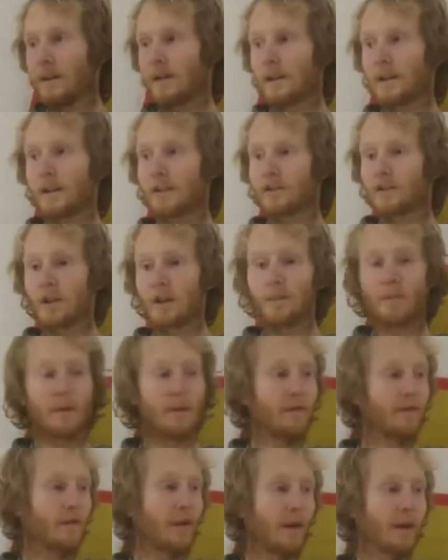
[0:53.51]
Little scoop at
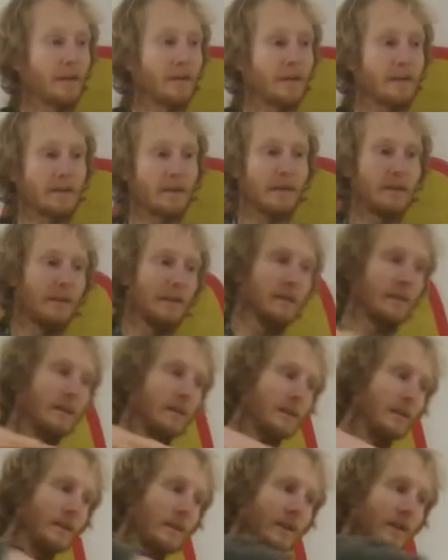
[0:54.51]
the front,
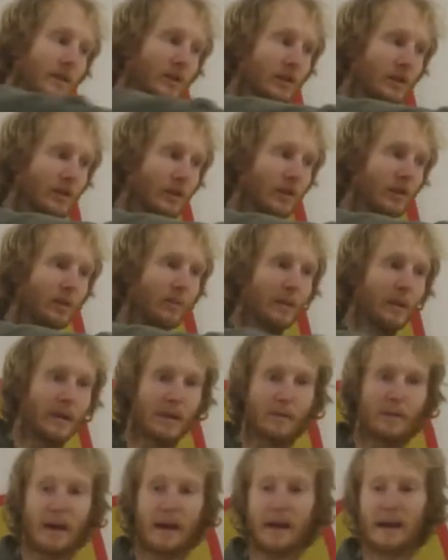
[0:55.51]
scooping
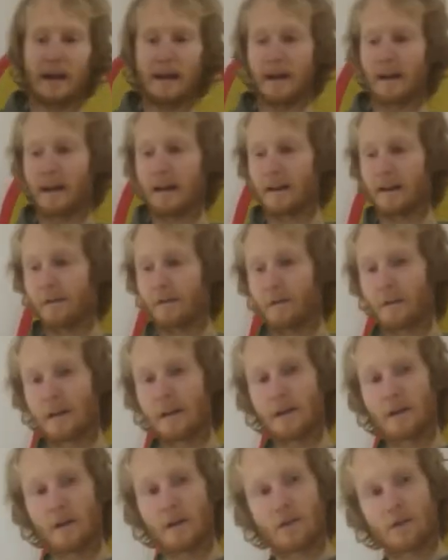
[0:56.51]
at the back, and if we
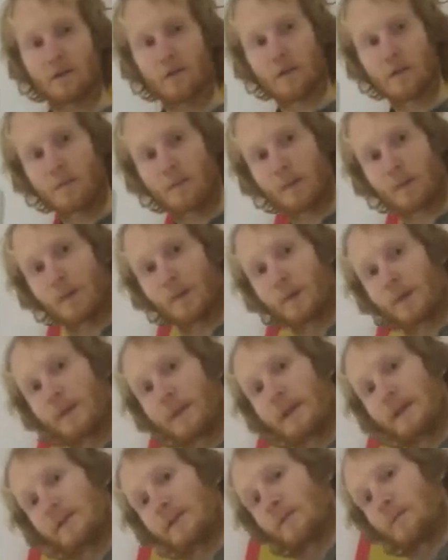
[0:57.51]
look through the board
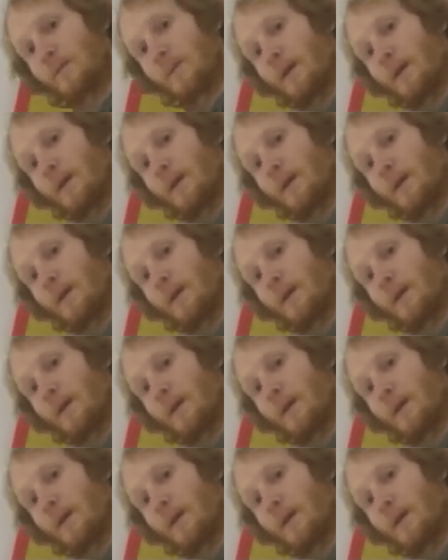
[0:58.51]
this